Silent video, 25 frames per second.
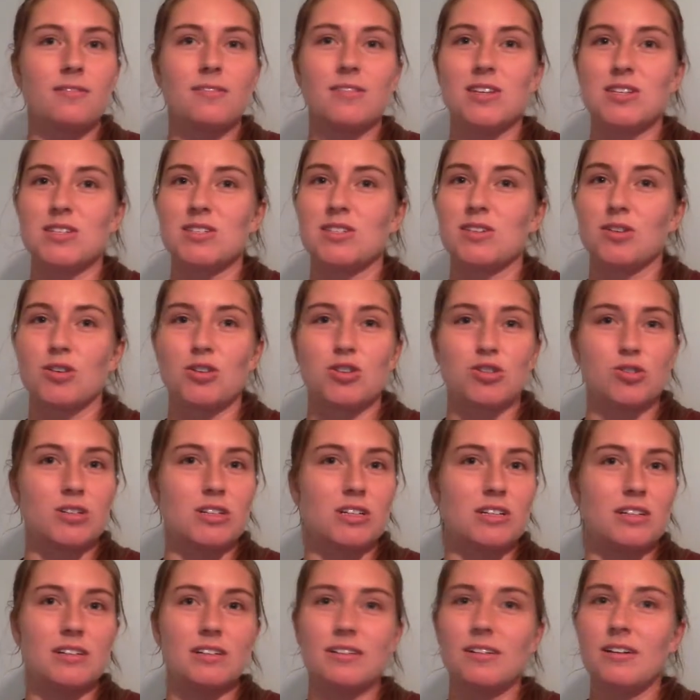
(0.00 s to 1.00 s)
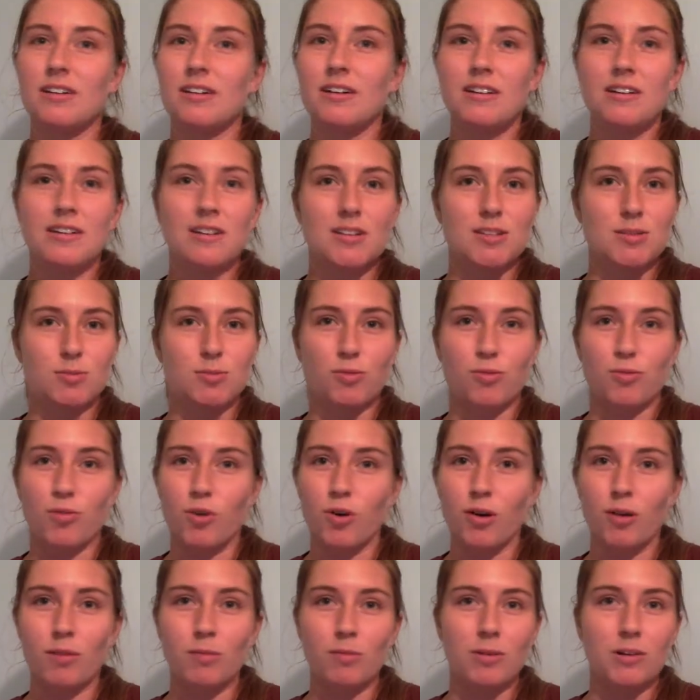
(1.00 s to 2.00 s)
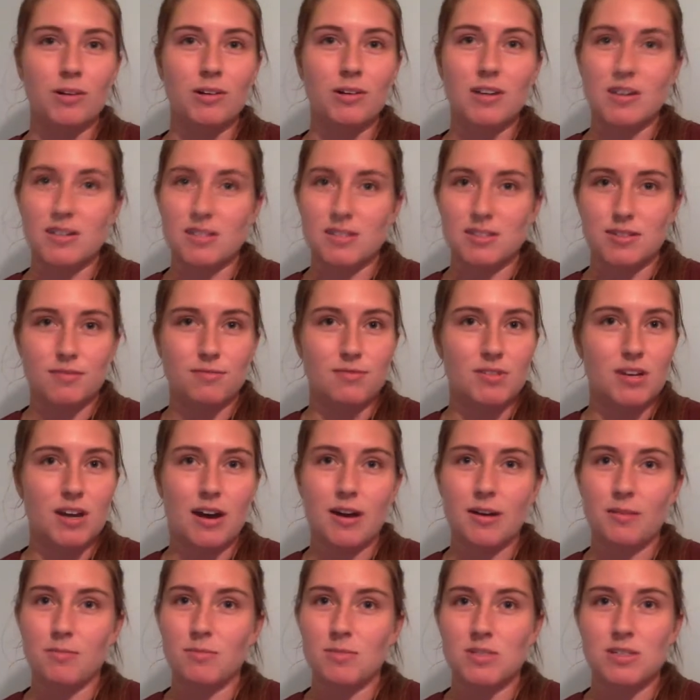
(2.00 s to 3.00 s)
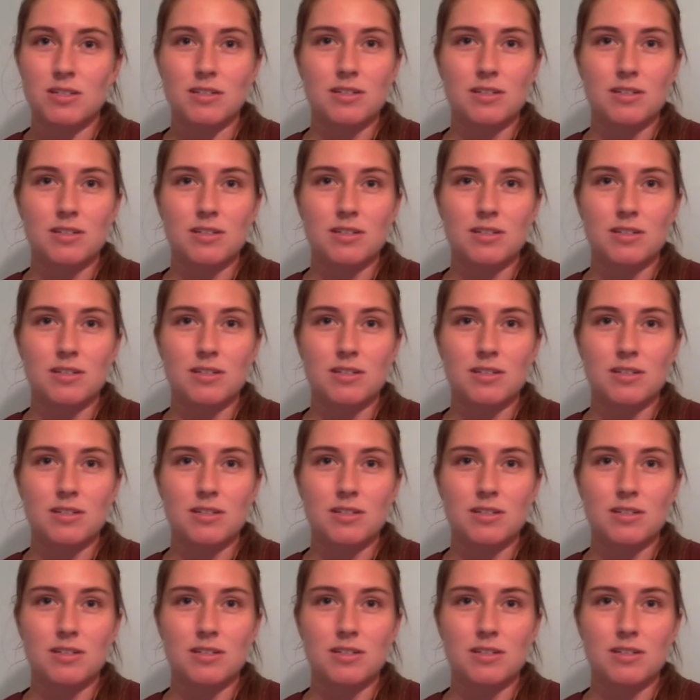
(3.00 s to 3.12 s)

This surgery is performed dozens of times.